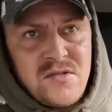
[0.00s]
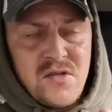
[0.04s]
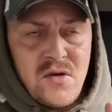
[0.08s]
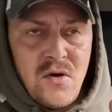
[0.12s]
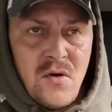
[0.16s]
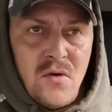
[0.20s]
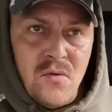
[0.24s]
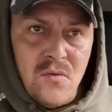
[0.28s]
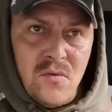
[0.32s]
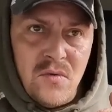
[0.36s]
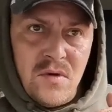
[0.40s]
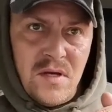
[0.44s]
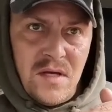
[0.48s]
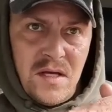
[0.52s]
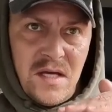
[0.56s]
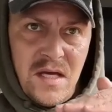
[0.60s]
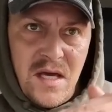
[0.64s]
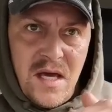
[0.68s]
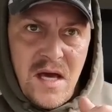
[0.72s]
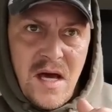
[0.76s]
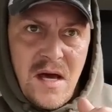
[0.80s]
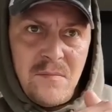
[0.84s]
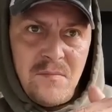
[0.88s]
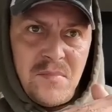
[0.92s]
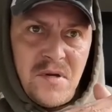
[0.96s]
so
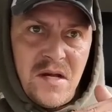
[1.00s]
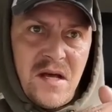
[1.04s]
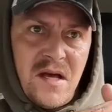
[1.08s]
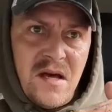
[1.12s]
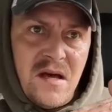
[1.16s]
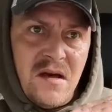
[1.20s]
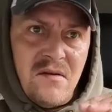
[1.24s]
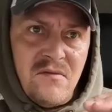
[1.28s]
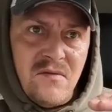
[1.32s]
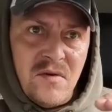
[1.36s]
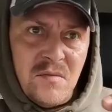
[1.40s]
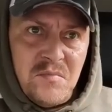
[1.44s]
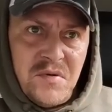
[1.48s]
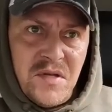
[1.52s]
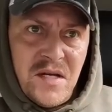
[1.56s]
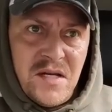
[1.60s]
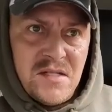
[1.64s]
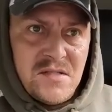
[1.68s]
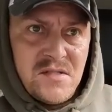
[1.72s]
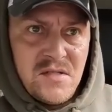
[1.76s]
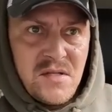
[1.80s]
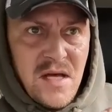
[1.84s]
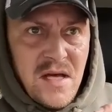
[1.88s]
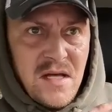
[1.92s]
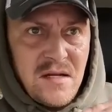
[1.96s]
he happened to have a
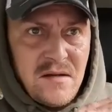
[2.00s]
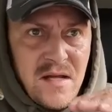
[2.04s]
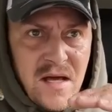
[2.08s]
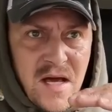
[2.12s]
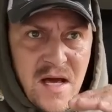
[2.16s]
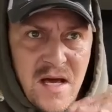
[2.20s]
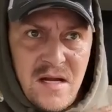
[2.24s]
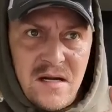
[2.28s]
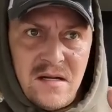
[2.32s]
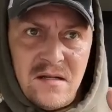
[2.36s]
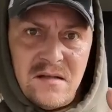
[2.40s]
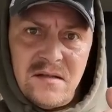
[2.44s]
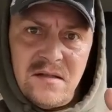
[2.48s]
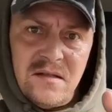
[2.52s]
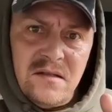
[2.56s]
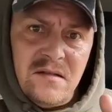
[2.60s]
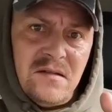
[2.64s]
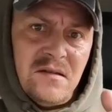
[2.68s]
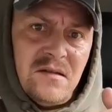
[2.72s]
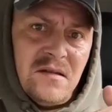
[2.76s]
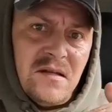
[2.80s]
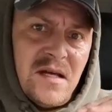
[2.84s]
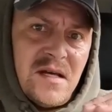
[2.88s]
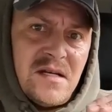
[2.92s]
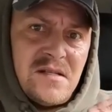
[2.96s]
place that had a
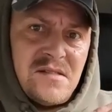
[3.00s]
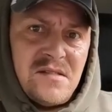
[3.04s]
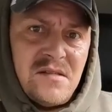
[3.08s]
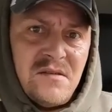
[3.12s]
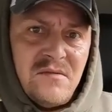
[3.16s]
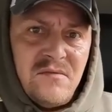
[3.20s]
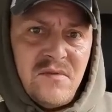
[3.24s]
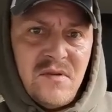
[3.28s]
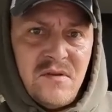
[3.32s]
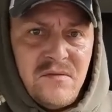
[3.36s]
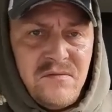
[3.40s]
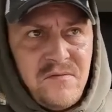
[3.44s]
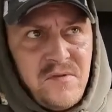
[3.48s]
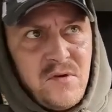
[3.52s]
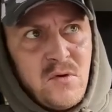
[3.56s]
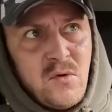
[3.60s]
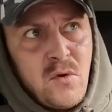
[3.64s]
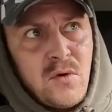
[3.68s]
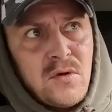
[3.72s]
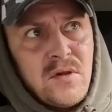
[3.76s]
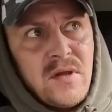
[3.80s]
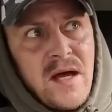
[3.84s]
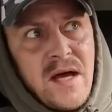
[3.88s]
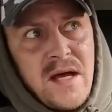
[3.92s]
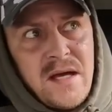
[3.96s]
little less of the
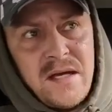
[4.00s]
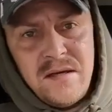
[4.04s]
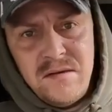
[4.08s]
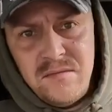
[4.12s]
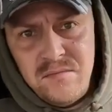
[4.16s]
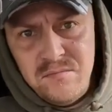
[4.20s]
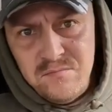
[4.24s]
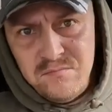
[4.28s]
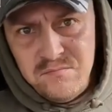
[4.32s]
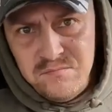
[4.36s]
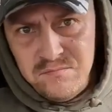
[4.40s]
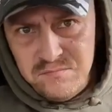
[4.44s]
fjord like